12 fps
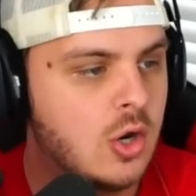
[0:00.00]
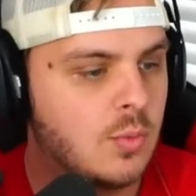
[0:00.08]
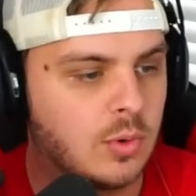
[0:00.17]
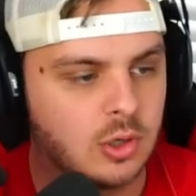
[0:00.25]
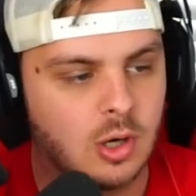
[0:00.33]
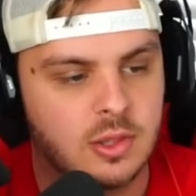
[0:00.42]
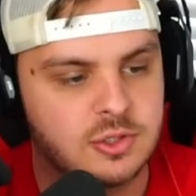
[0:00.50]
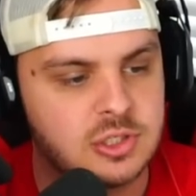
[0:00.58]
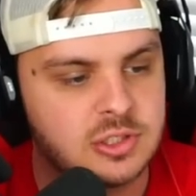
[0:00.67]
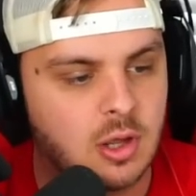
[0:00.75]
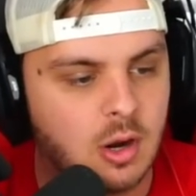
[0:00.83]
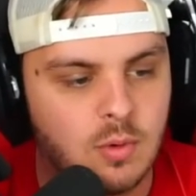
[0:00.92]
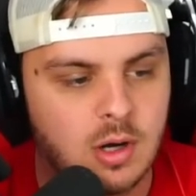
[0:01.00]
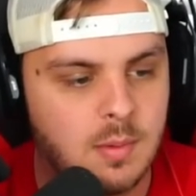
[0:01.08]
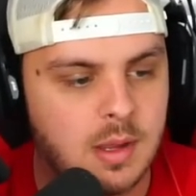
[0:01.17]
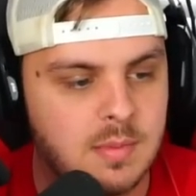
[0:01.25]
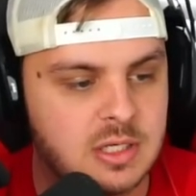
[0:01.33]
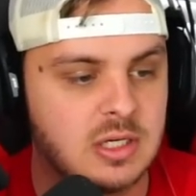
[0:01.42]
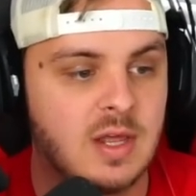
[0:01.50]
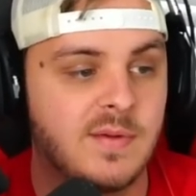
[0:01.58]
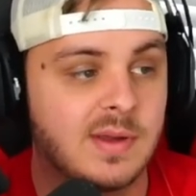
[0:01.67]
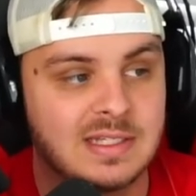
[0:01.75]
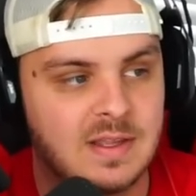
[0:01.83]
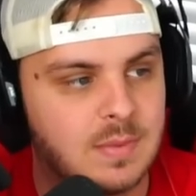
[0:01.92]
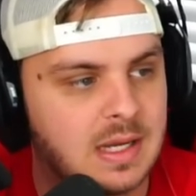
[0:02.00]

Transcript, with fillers: Regardless, just thought I wanted to make mention of it because I've been